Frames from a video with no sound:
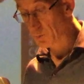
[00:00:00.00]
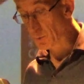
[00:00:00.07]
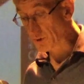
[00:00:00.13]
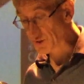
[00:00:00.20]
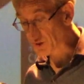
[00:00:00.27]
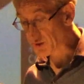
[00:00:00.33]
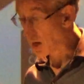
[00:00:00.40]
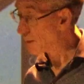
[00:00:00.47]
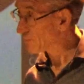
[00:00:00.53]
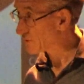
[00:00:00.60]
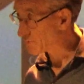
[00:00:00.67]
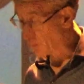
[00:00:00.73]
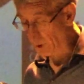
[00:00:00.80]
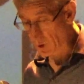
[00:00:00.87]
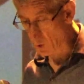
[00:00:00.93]
but
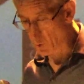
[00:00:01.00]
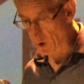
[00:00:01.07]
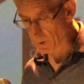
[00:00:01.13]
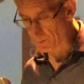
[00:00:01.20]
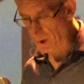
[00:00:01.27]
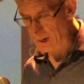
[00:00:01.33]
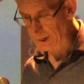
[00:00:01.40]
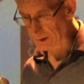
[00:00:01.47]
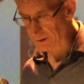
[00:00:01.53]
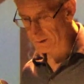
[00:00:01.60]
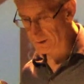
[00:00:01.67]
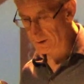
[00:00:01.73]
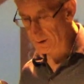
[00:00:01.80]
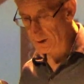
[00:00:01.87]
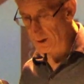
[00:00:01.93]
stops below our
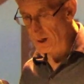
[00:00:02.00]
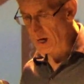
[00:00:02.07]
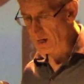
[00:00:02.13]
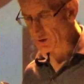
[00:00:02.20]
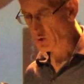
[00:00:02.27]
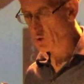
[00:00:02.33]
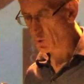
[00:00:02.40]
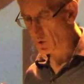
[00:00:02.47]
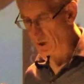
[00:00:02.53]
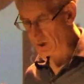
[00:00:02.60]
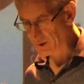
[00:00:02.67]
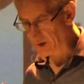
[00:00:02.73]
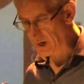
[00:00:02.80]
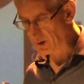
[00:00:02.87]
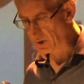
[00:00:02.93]
bank, and you
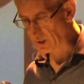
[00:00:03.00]
lie there